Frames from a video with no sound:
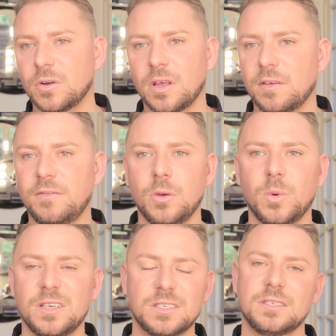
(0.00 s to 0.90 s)
for another few
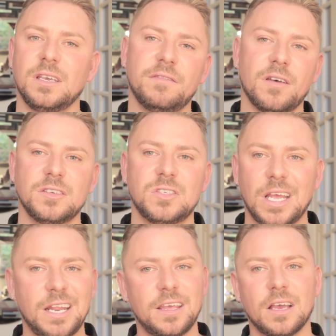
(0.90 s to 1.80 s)
weeks, see if I see
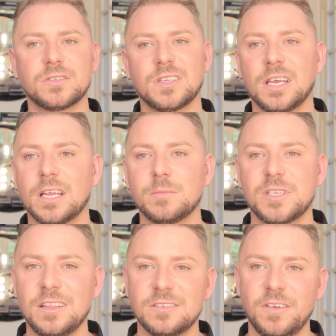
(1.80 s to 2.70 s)
anything else, and then I can
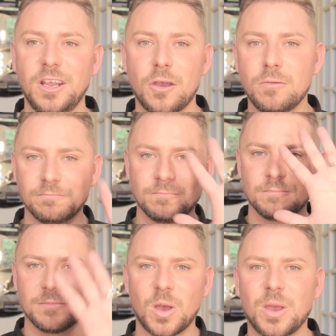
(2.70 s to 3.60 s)
update this video.
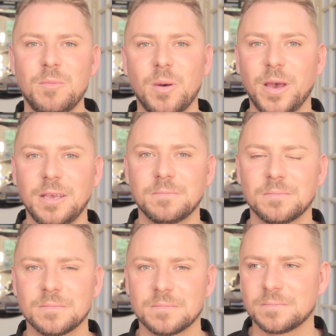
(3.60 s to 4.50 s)
Okay, bye bye.